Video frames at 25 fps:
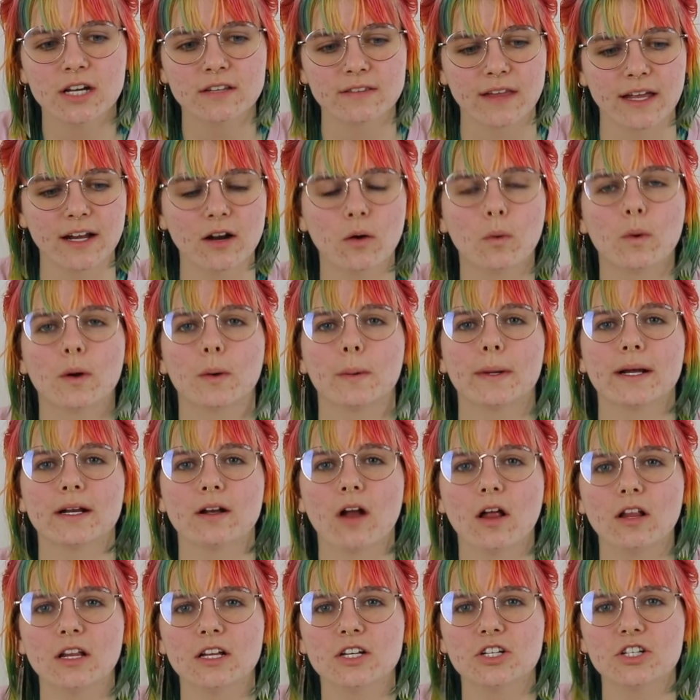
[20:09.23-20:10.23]
They don't want to
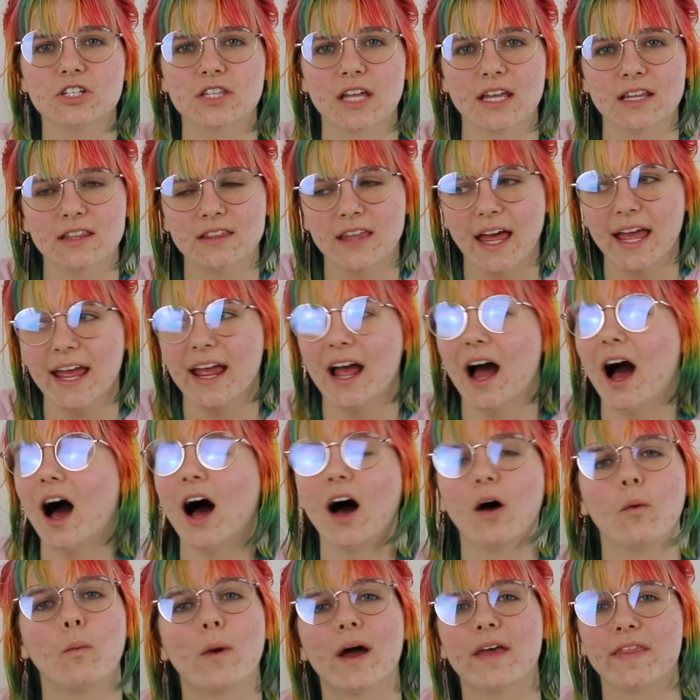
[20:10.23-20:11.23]
acknowledge that they
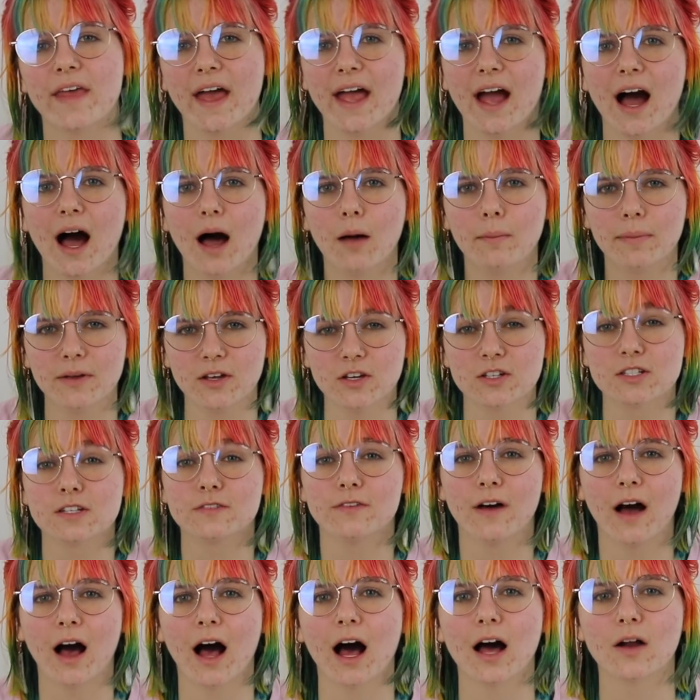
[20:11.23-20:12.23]
aren't where they are because of
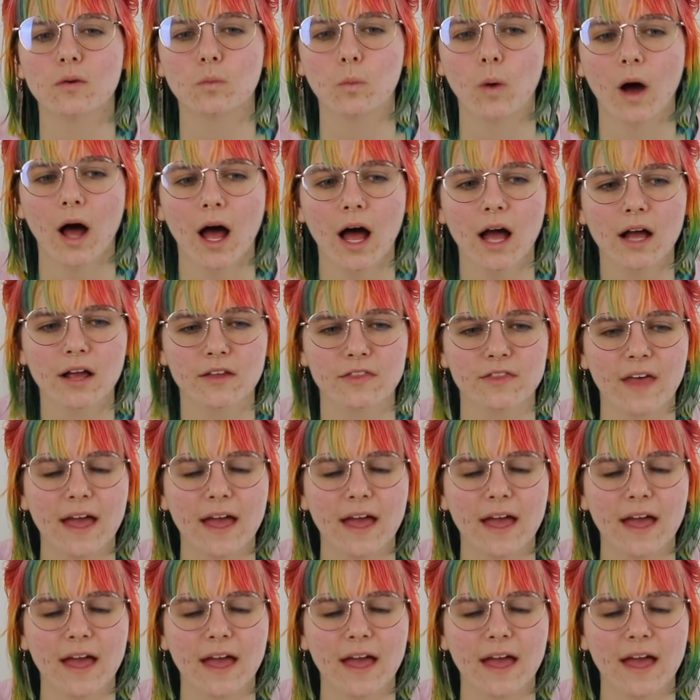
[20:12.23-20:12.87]
hard work.